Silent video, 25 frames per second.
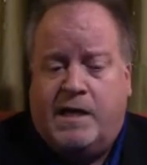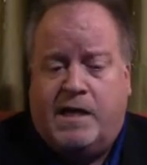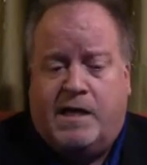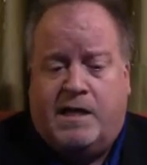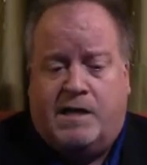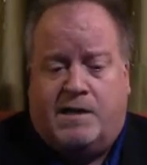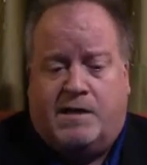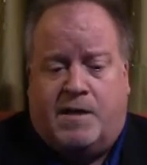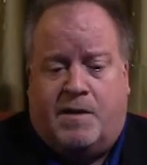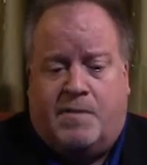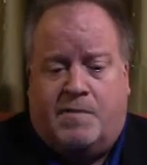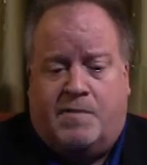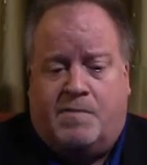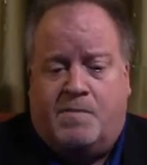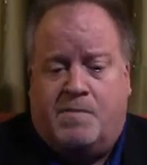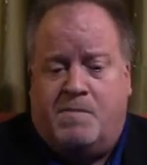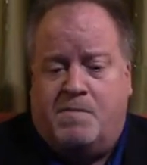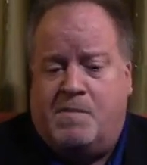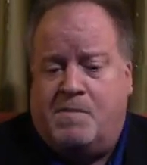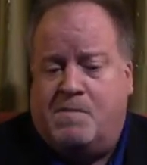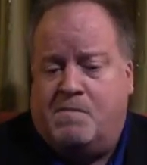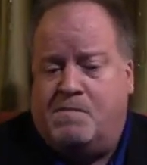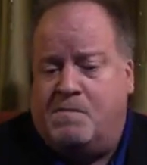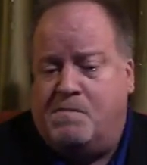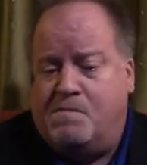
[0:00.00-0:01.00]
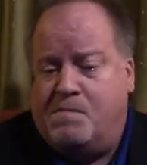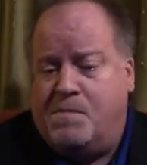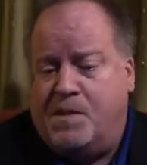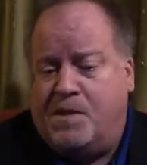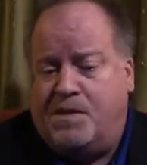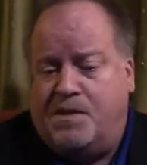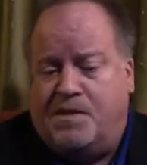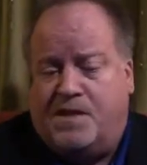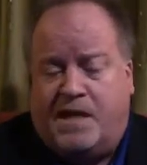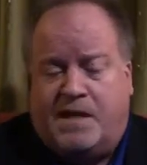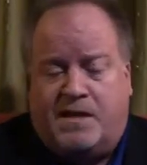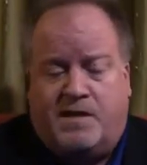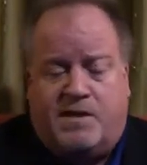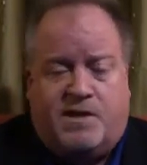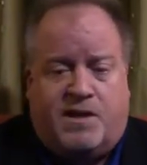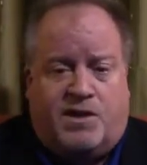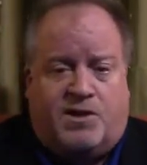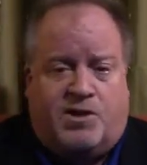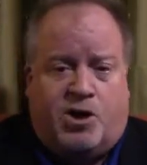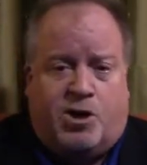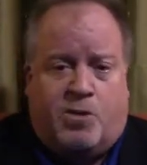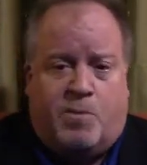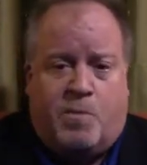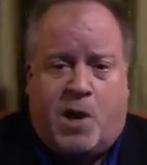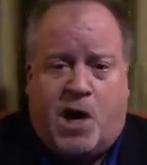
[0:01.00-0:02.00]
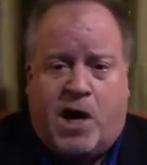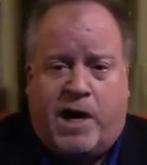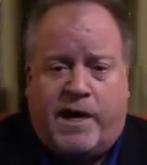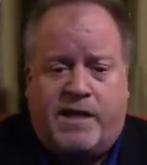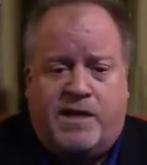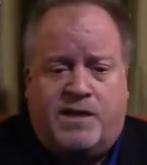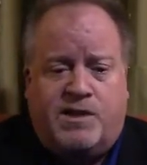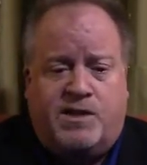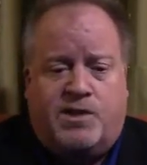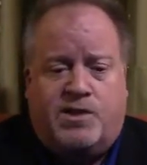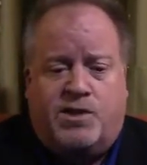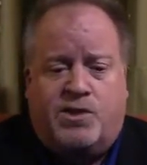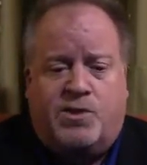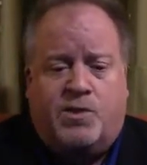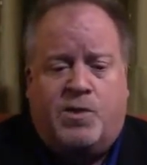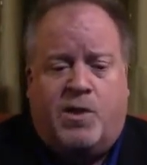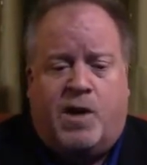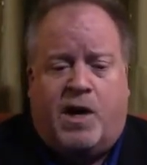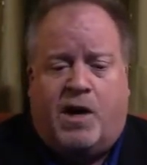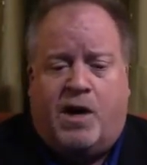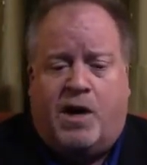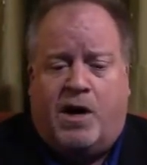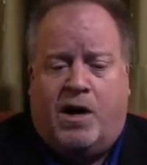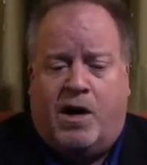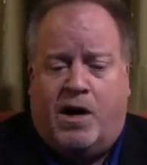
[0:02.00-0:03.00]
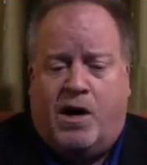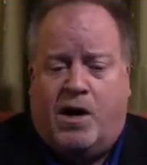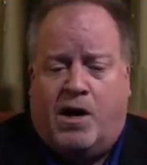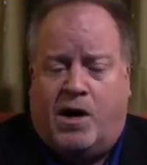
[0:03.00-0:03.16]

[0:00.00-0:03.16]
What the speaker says: Some things that their bodies do are